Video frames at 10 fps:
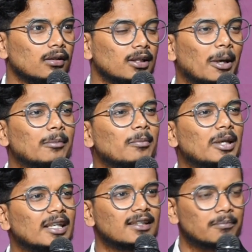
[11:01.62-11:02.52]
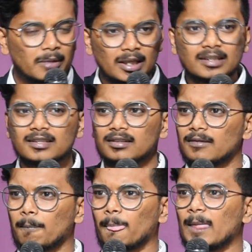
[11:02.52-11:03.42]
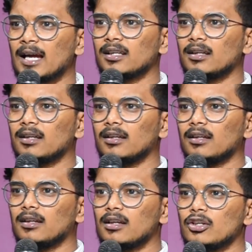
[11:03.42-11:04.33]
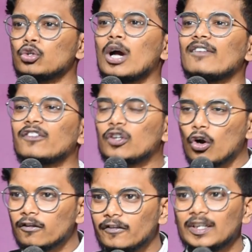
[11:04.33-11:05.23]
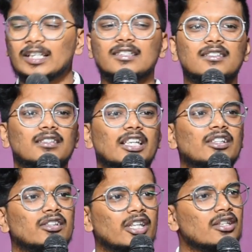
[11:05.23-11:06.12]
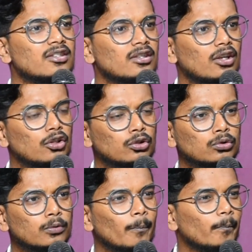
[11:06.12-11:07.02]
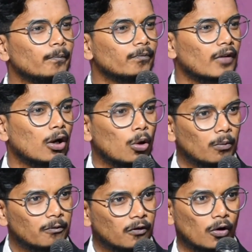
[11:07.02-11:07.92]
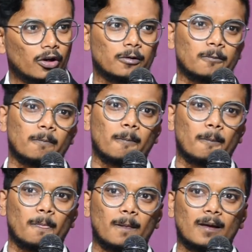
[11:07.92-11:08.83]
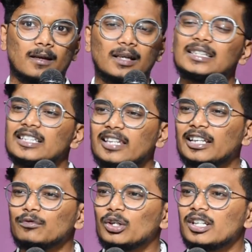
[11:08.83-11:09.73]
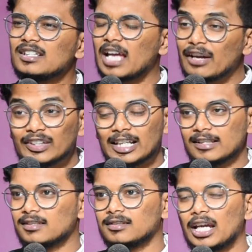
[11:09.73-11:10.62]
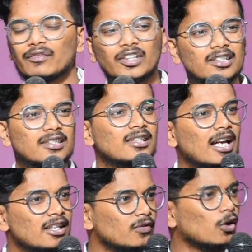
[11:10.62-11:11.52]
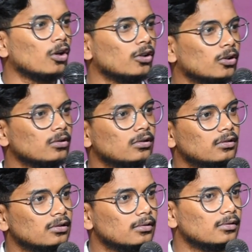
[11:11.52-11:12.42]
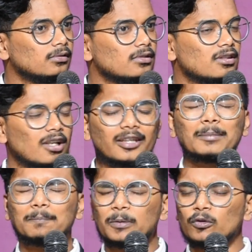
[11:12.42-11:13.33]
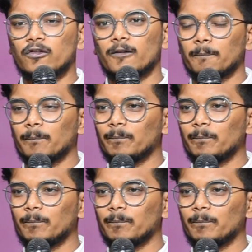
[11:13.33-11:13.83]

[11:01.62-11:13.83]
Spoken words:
the Bible meaning means that you have confidence in the things you hope for. The second word is evidence. Evidence is, as we all know, it's nothing but proof.